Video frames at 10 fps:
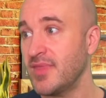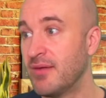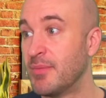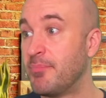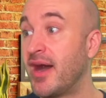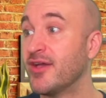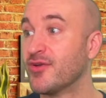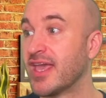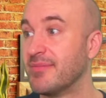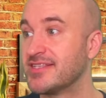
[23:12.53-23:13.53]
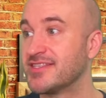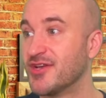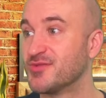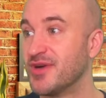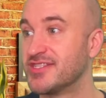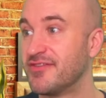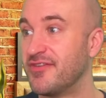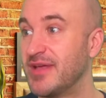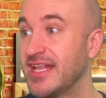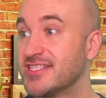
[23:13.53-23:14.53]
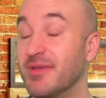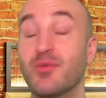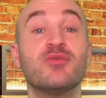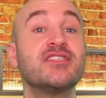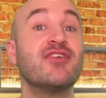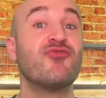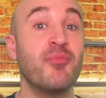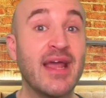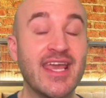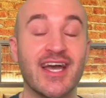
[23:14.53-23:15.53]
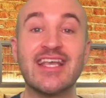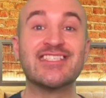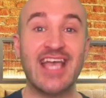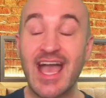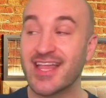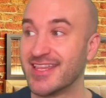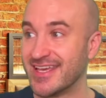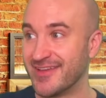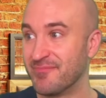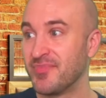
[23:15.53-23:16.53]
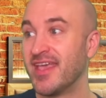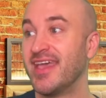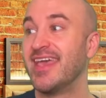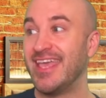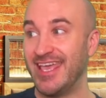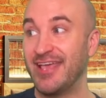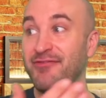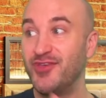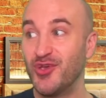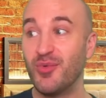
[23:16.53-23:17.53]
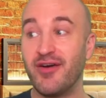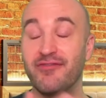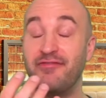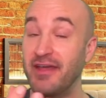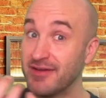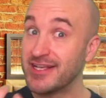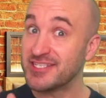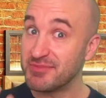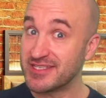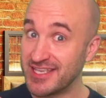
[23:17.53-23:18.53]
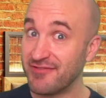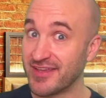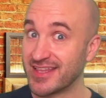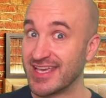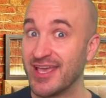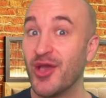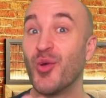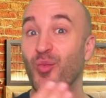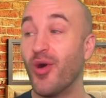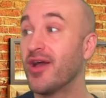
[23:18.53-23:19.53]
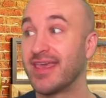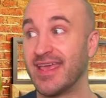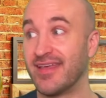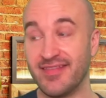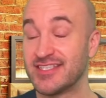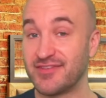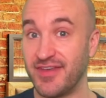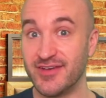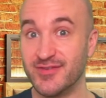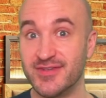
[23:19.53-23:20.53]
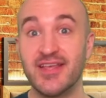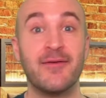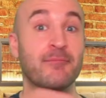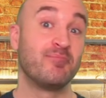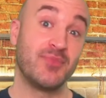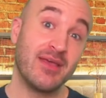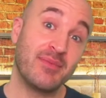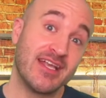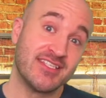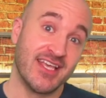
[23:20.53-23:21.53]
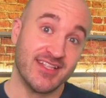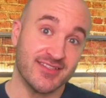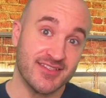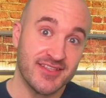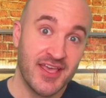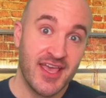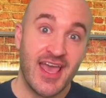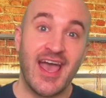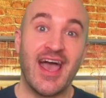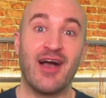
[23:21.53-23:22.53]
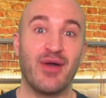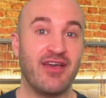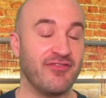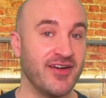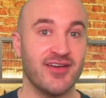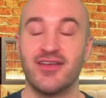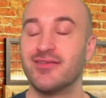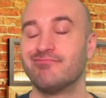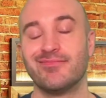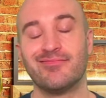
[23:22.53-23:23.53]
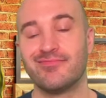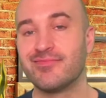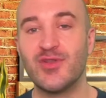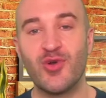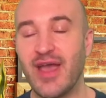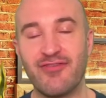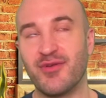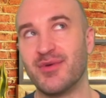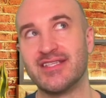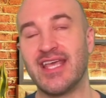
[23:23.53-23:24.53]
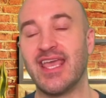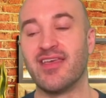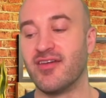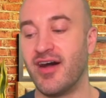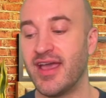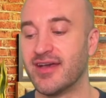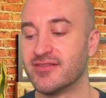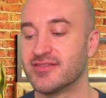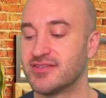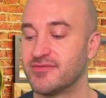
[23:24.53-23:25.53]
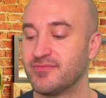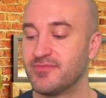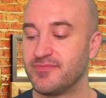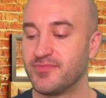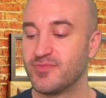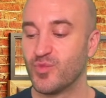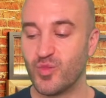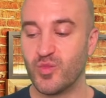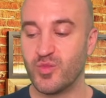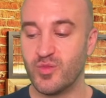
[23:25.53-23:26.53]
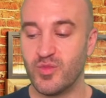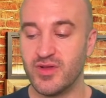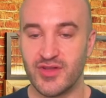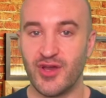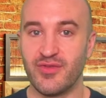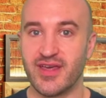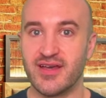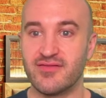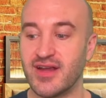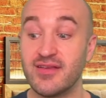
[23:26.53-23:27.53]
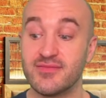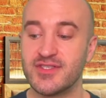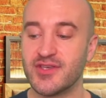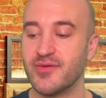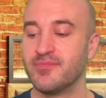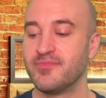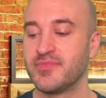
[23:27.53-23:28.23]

I'm a biochemist. Those words are familiar to me. Well, see, Romelia, exactly. If you are very specifically working in this field, it makes sense. However, not everyone taking the IELTS will know that, right? So